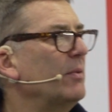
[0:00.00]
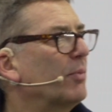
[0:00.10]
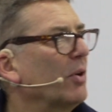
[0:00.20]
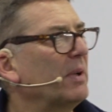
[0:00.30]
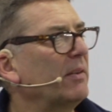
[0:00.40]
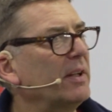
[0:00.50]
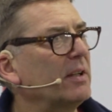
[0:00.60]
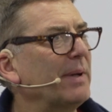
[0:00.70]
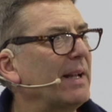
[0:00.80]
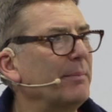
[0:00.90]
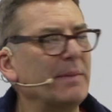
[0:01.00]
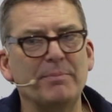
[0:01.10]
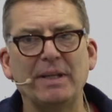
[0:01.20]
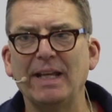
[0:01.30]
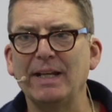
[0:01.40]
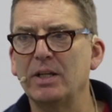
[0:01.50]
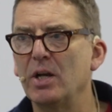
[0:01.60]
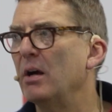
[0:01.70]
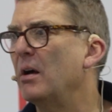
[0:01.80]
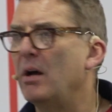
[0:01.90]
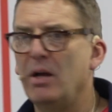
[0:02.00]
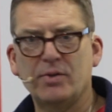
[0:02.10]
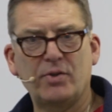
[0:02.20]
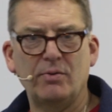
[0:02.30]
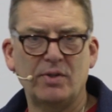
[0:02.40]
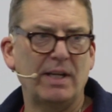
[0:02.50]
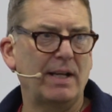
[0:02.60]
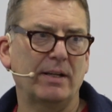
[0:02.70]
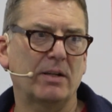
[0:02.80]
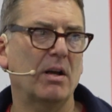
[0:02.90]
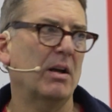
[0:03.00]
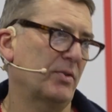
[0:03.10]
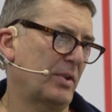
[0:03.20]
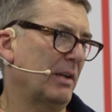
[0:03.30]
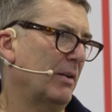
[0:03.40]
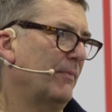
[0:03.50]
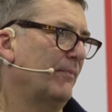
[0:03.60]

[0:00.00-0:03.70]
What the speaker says: probably think about it maybe in cars. You see it in cars a lot.